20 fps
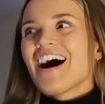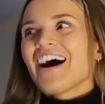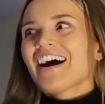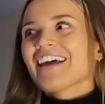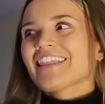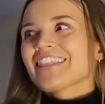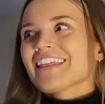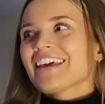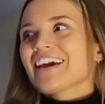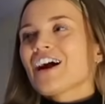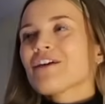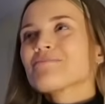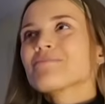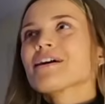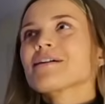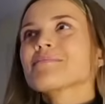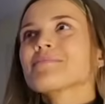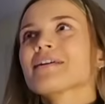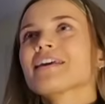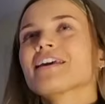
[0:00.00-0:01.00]
I think I
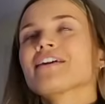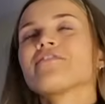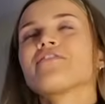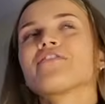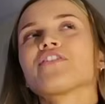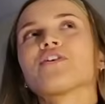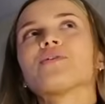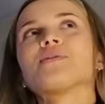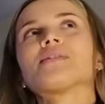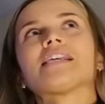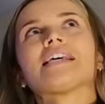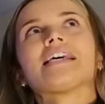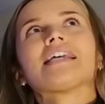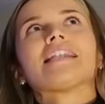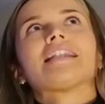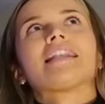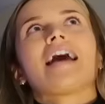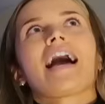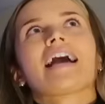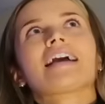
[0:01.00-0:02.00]
might be
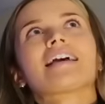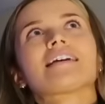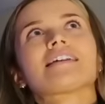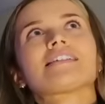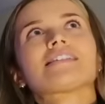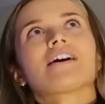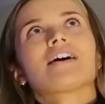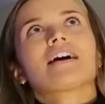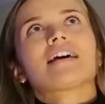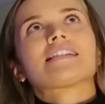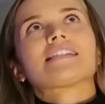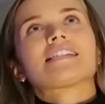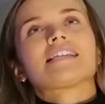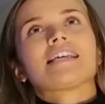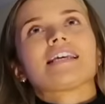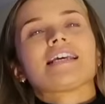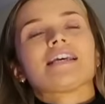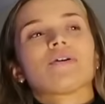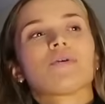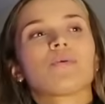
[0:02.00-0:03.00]
confusing
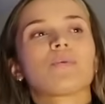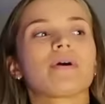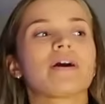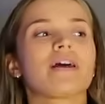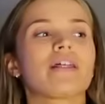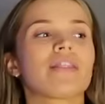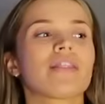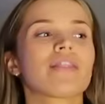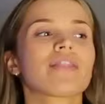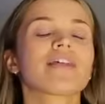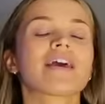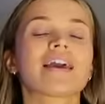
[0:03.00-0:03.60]
anxiety with